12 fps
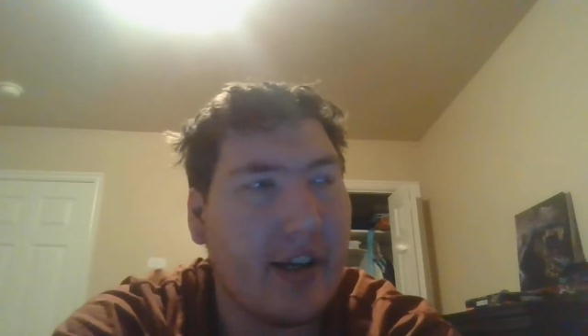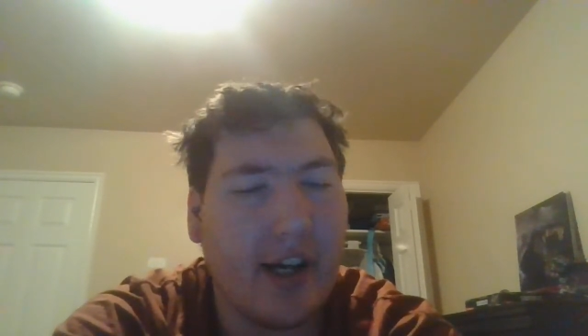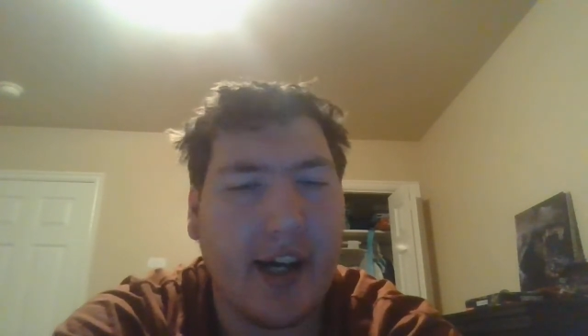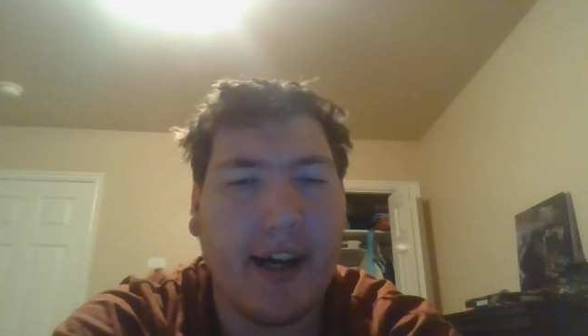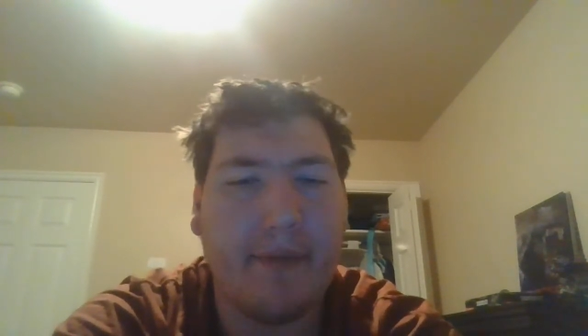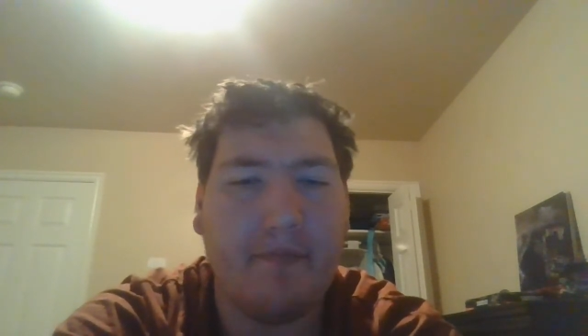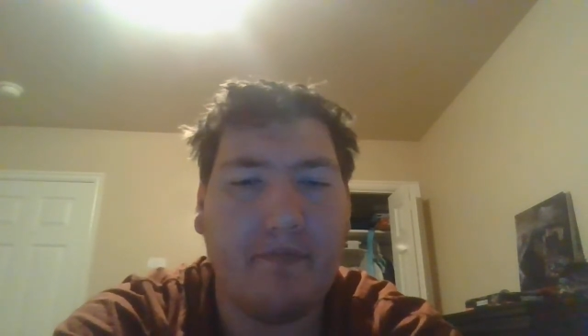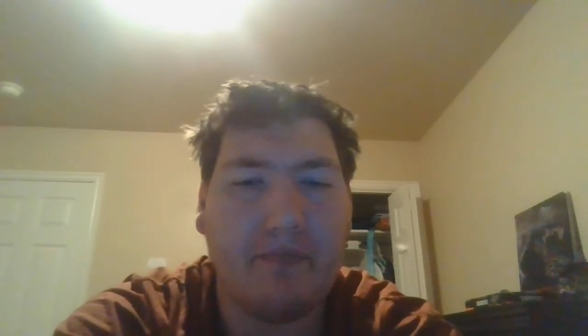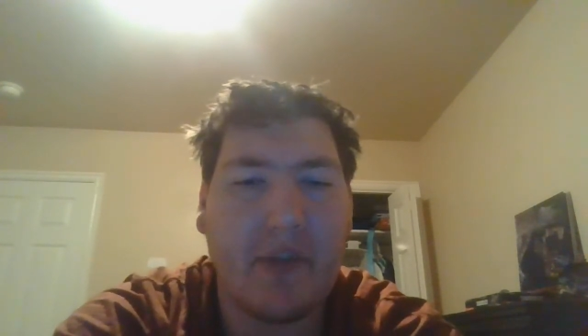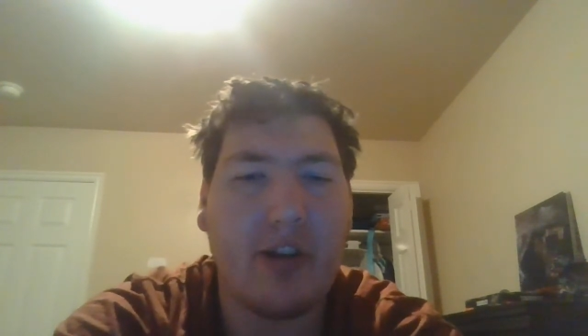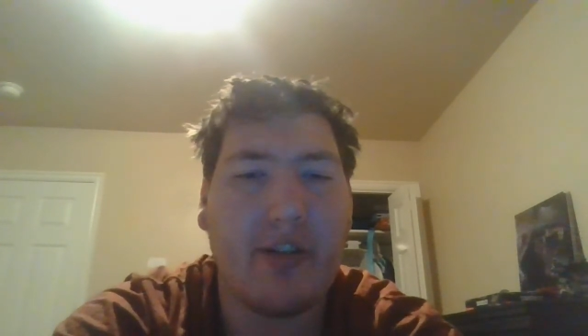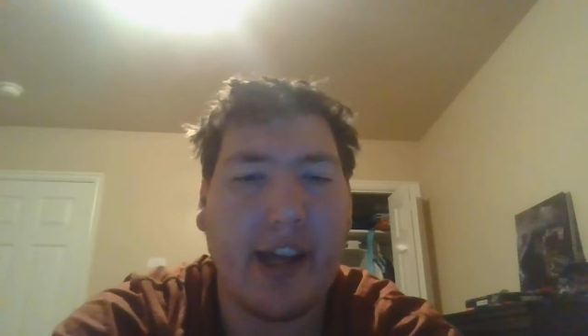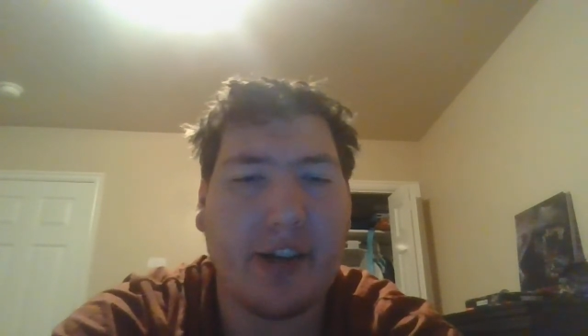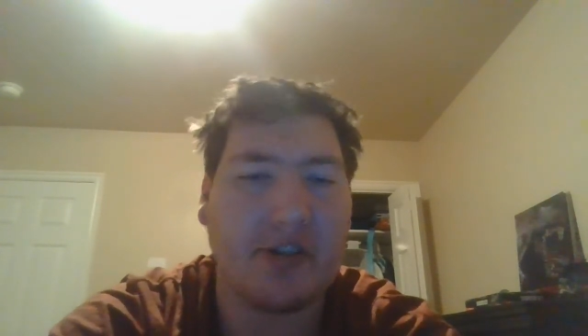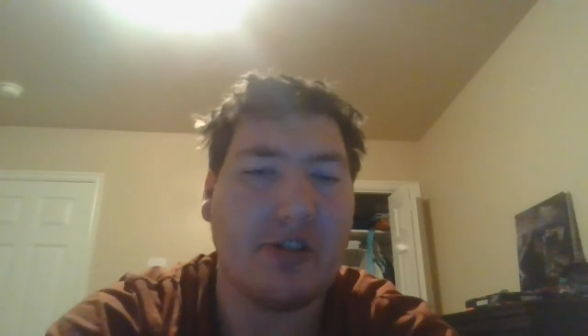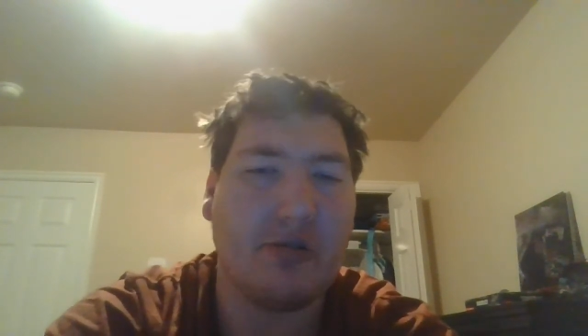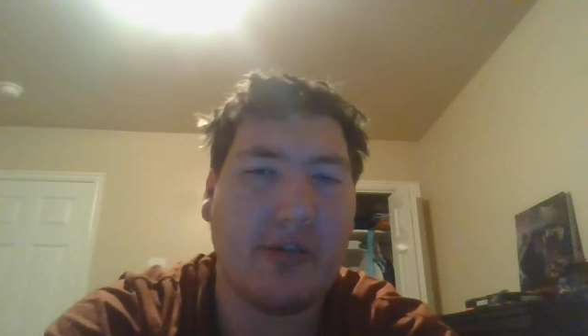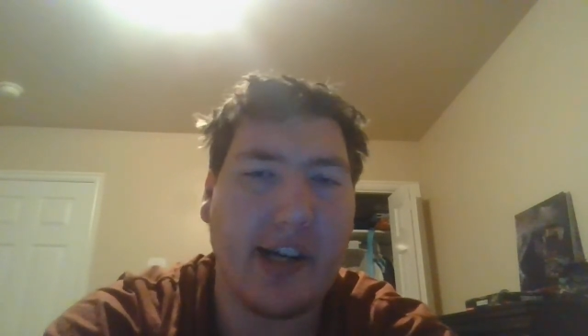
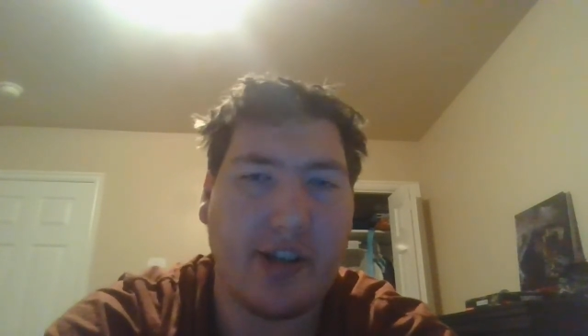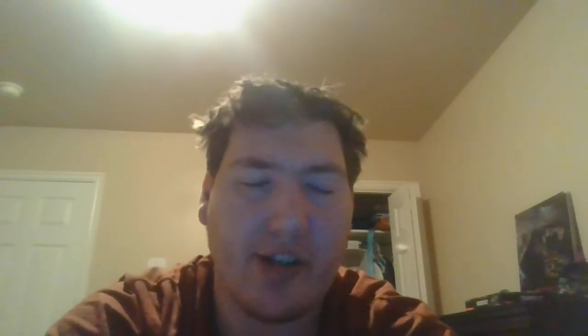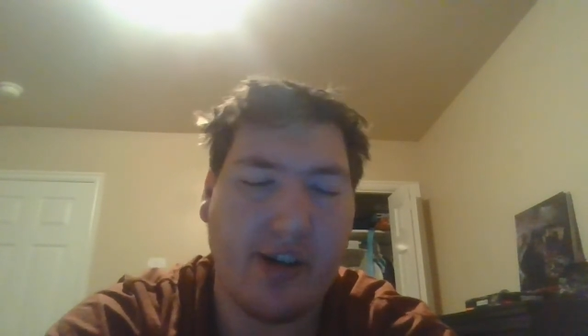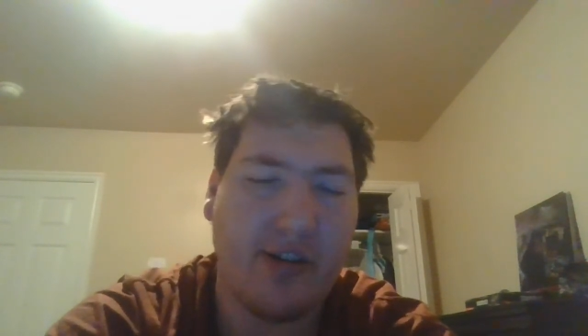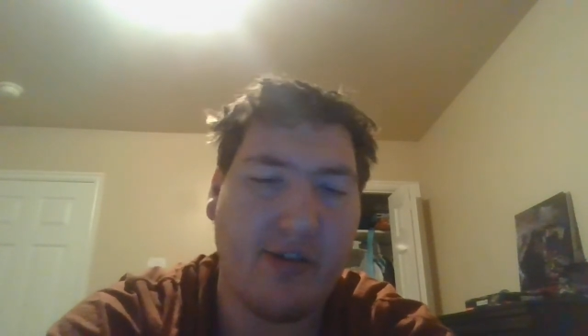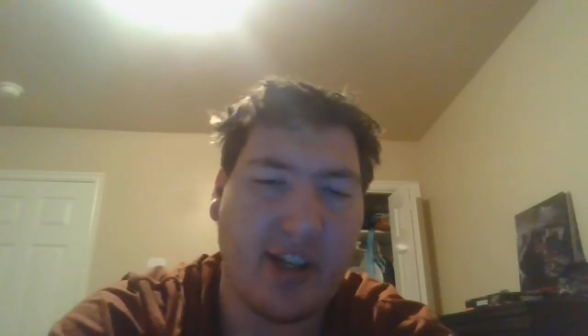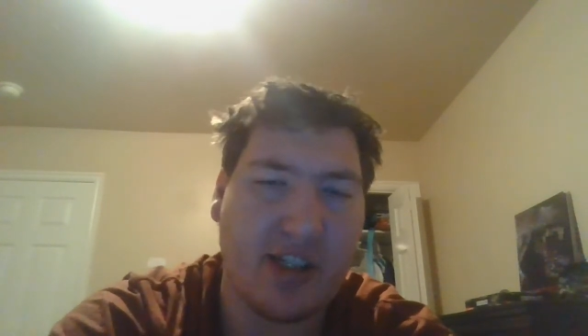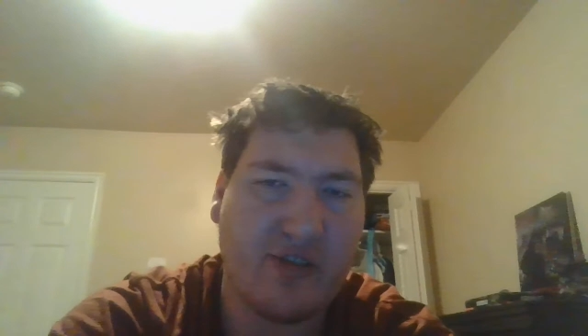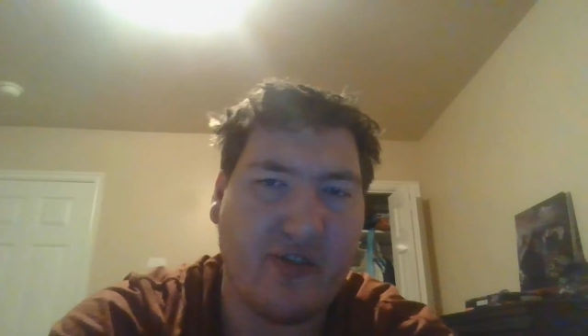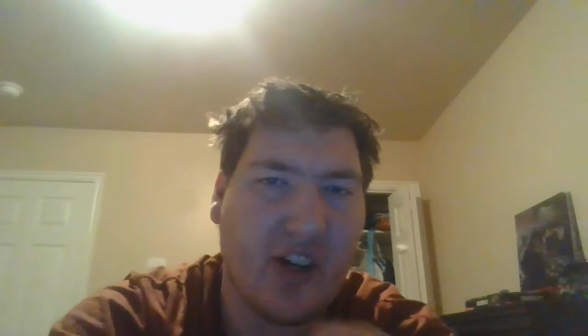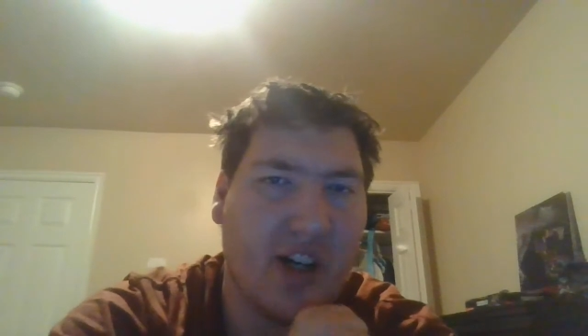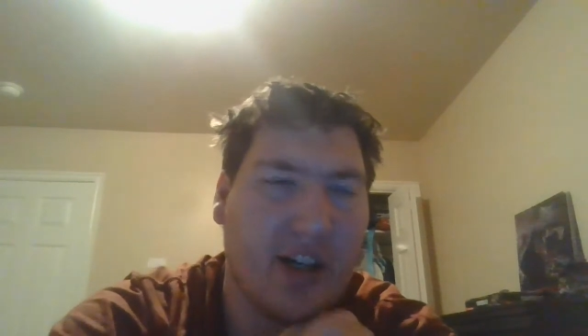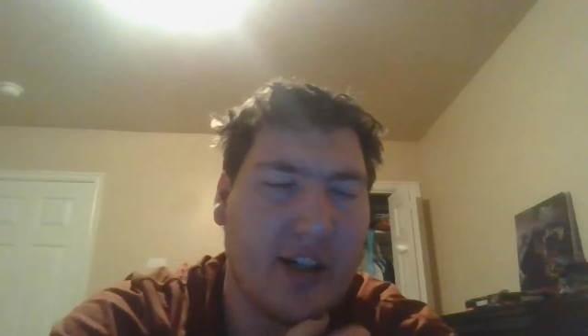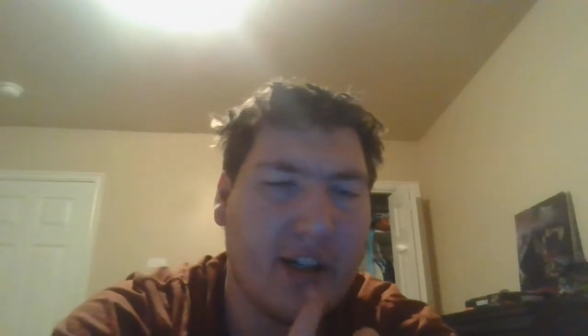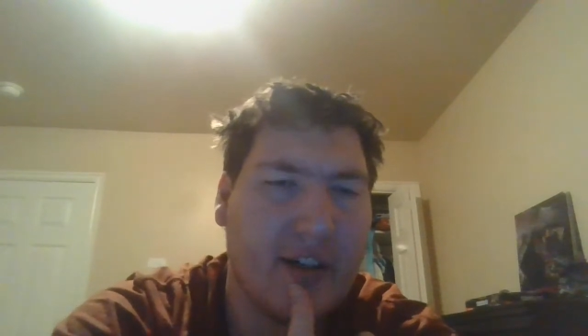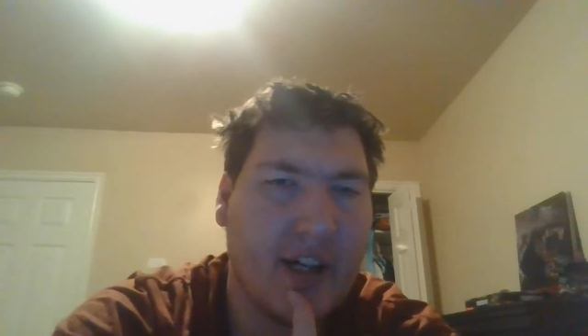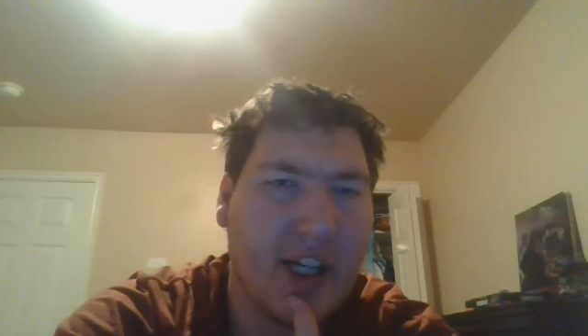2022 thus far.